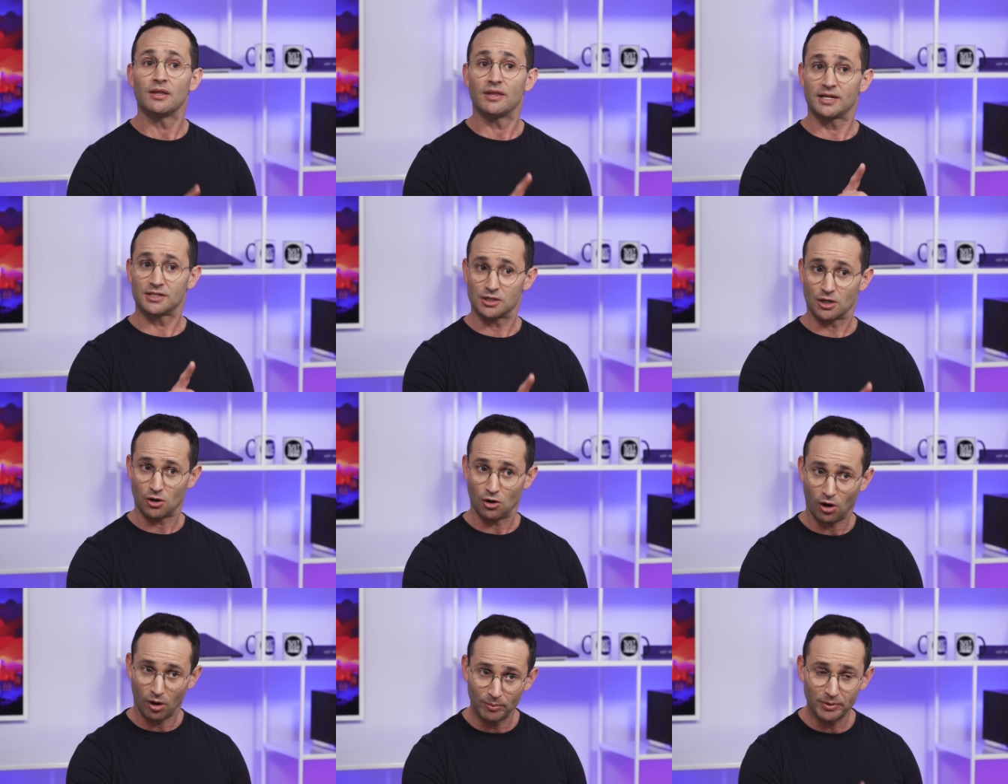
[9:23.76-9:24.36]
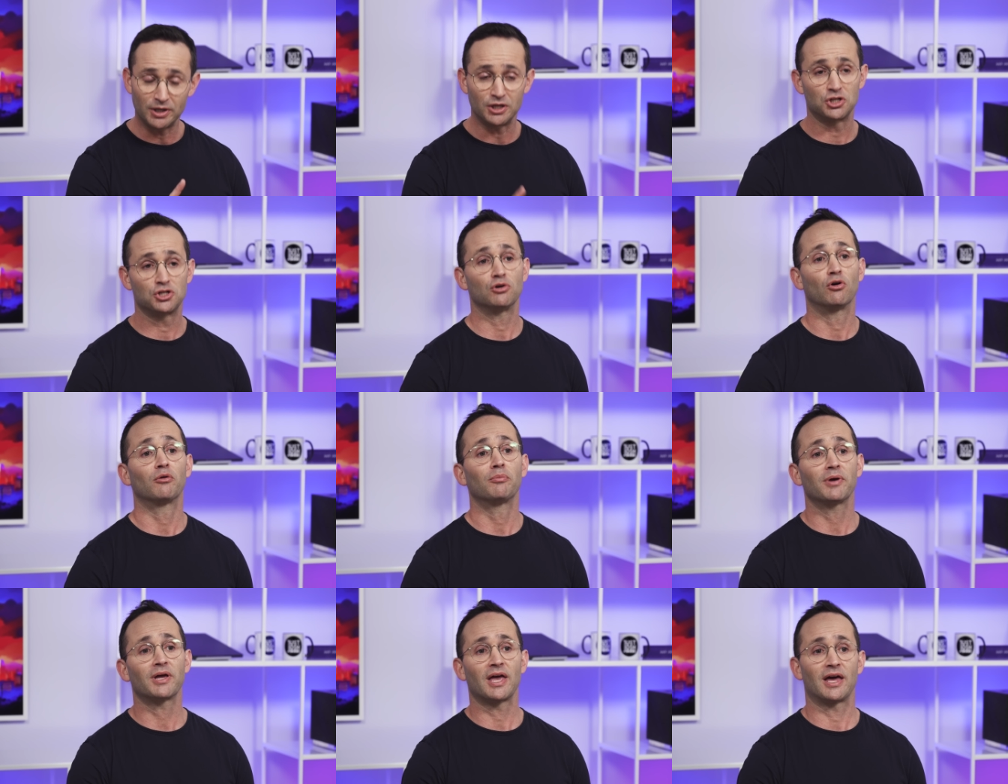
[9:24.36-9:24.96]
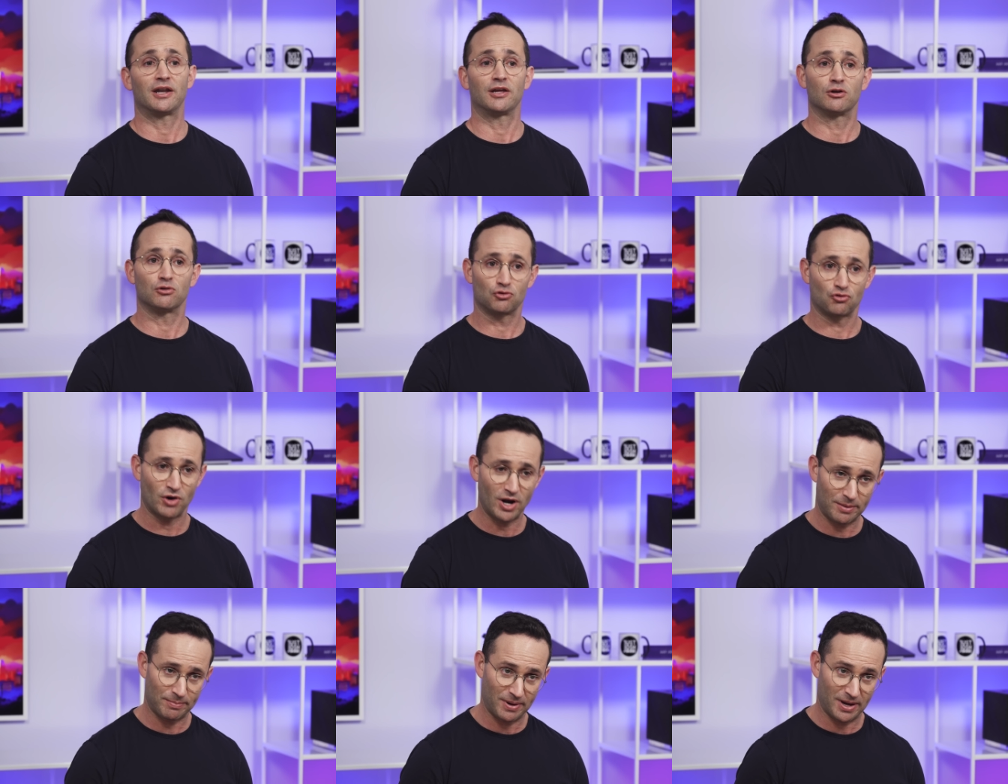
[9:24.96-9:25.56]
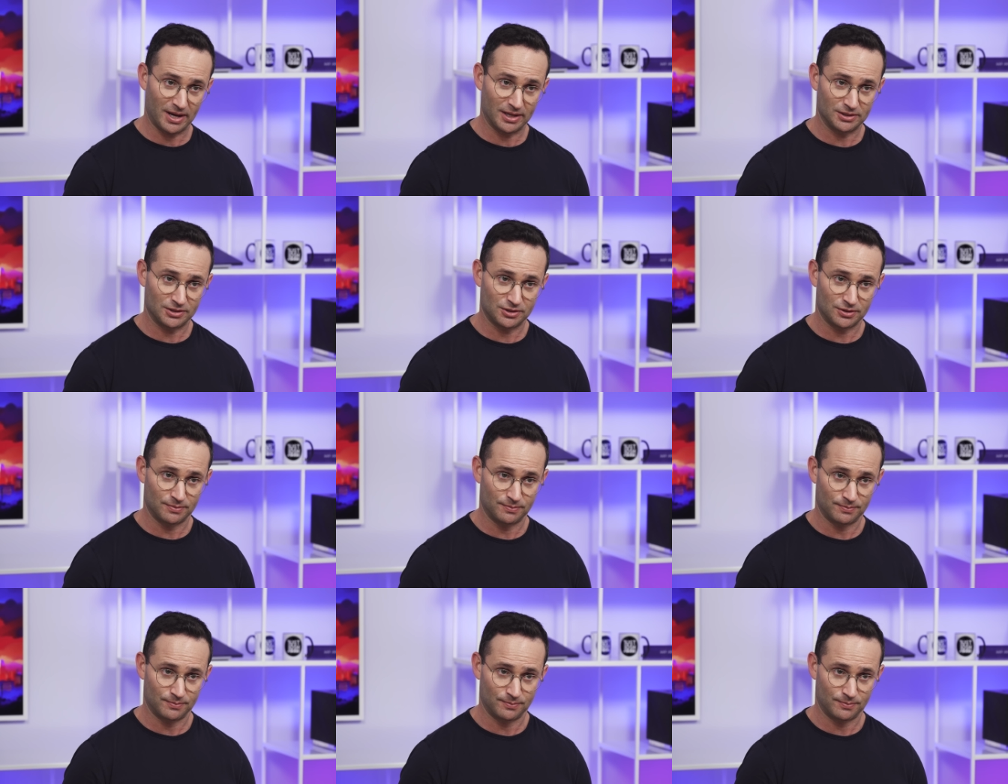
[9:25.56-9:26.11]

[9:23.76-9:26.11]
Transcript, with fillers: That's a common issue on mechanical trackpads.